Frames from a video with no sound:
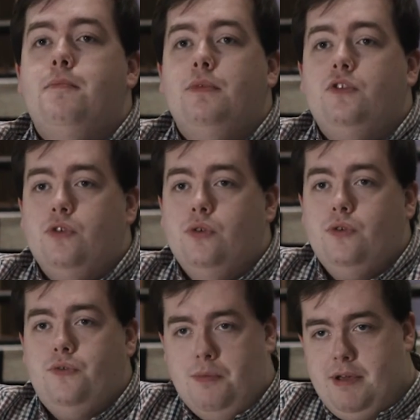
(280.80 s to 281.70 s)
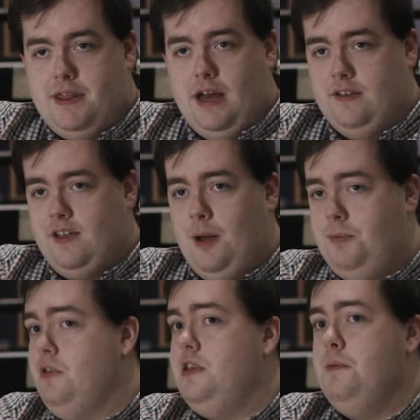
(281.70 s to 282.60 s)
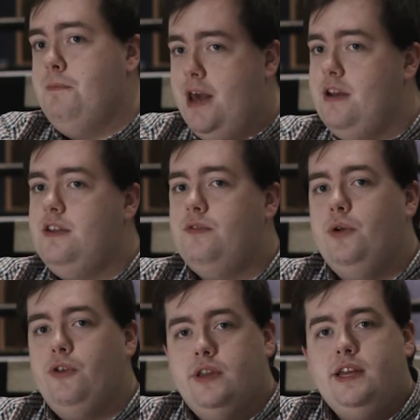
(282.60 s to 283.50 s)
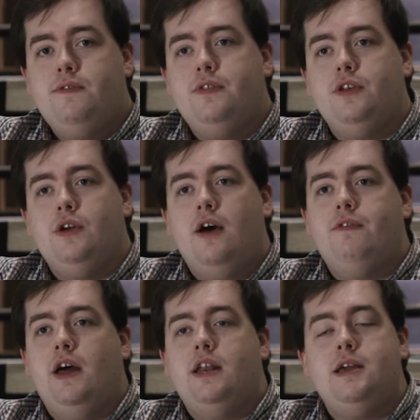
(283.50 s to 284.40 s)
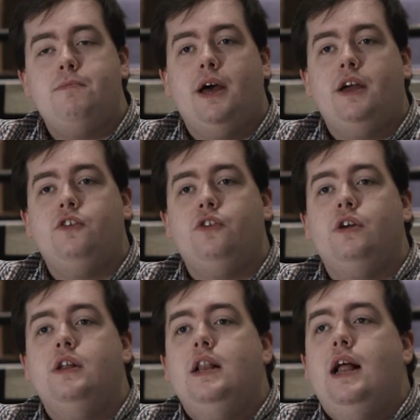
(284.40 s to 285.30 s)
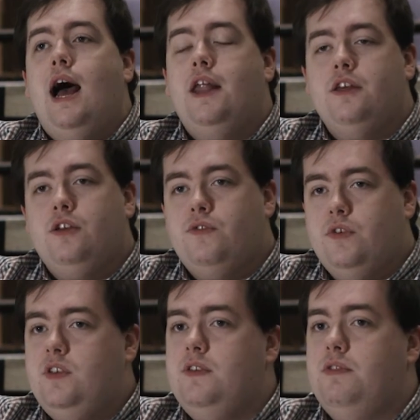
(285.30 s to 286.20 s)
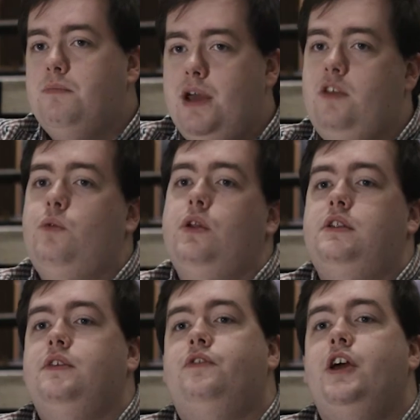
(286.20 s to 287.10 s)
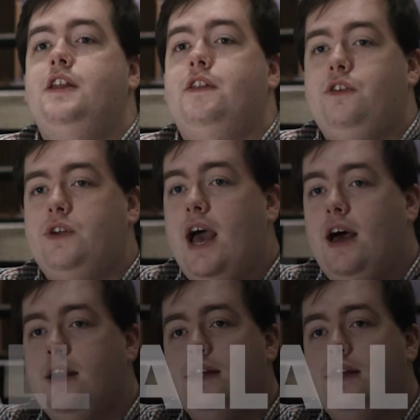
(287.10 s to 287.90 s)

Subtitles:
So for me, that is absolutely imperative when you leave, that you have that name behind you and that you've received the best quality of training that you can.